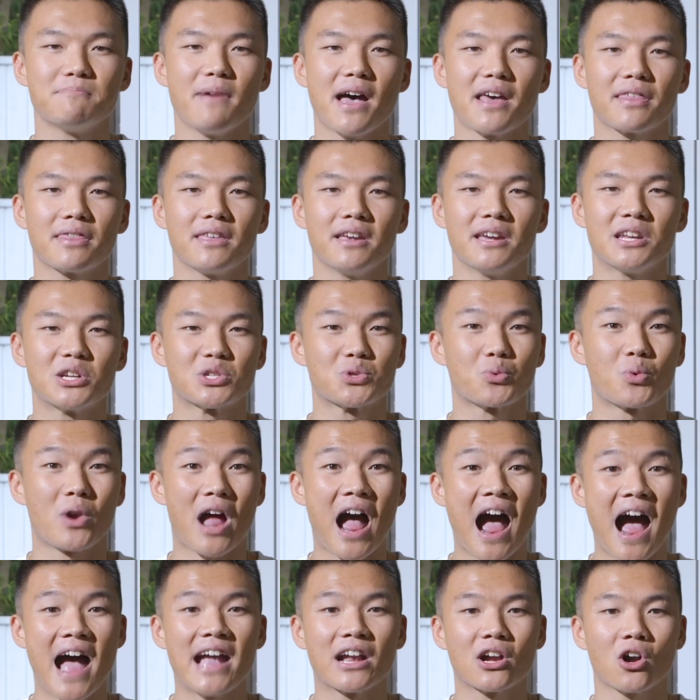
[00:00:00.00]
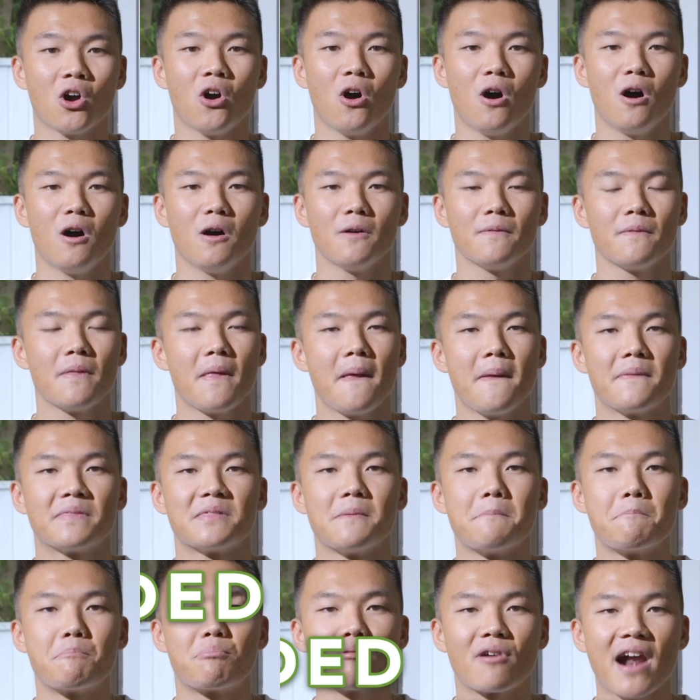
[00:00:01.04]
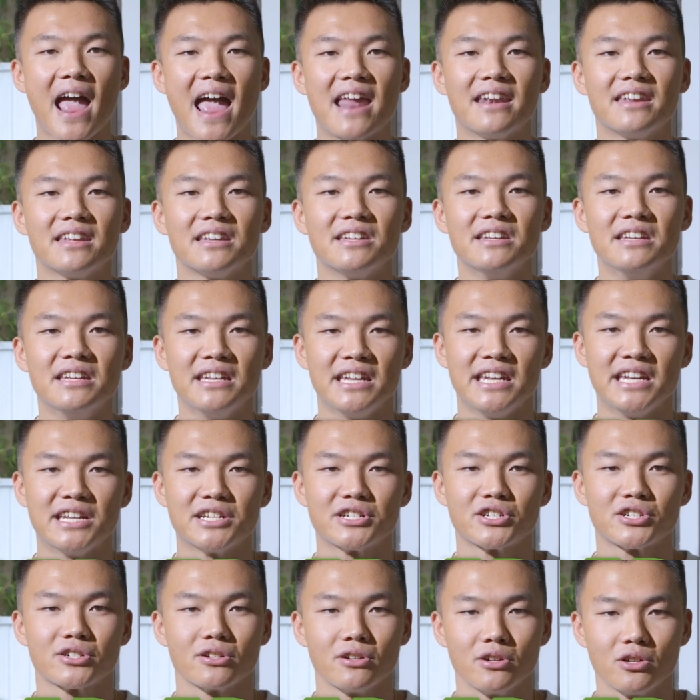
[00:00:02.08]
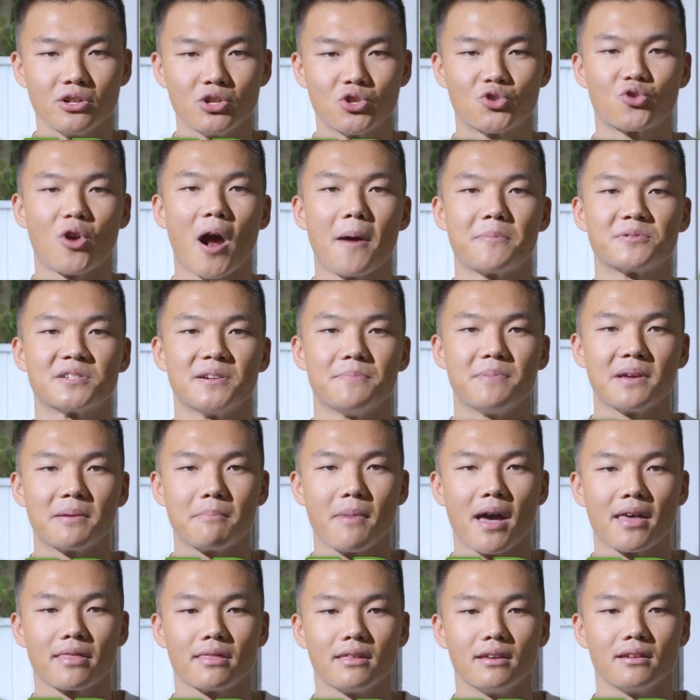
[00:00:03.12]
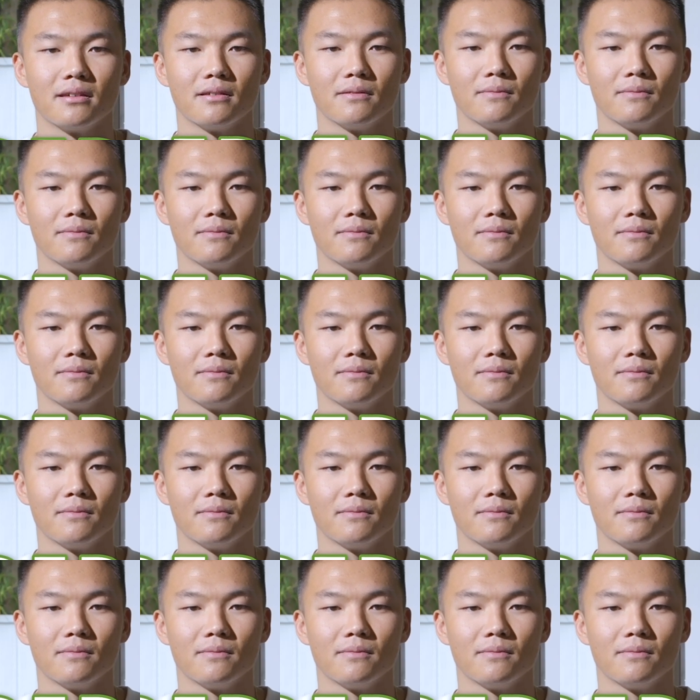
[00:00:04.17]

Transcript: method is what I call the branded niche dropshipping method.